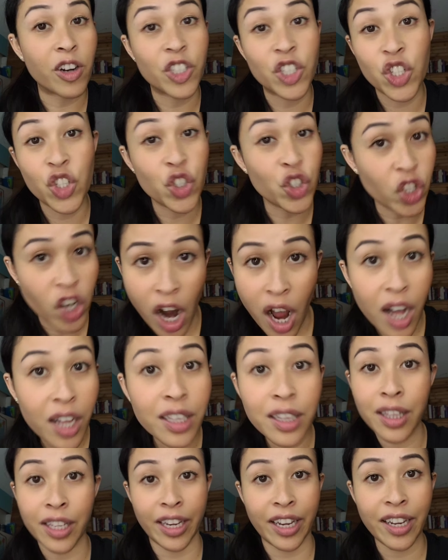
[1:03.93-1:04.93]
are
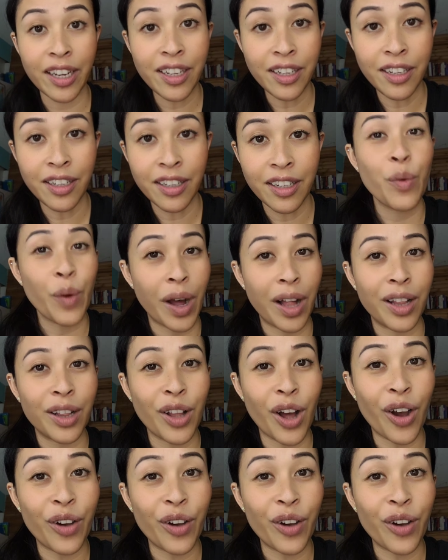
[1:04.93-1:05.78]
struggling. Well,